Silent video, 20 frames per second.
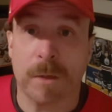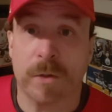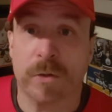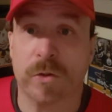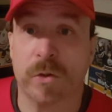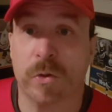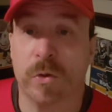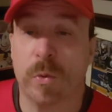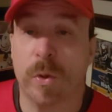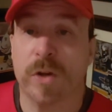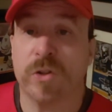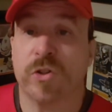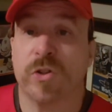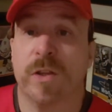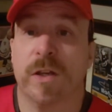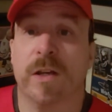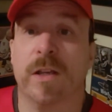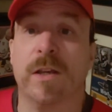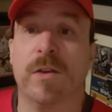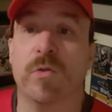So the question
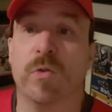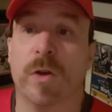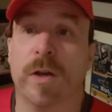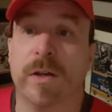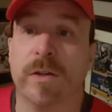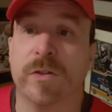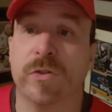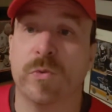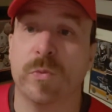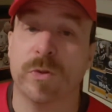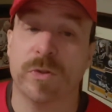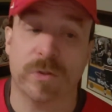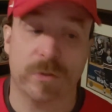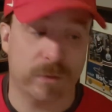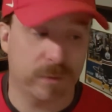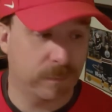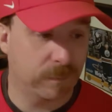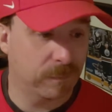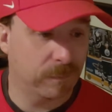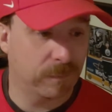that he raised was,
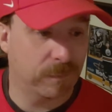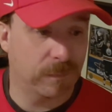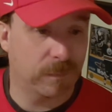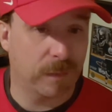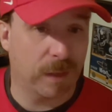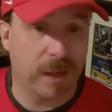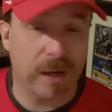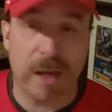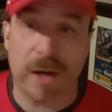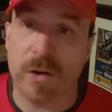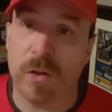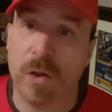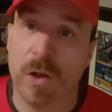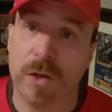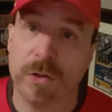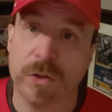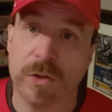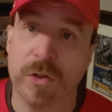it had a lot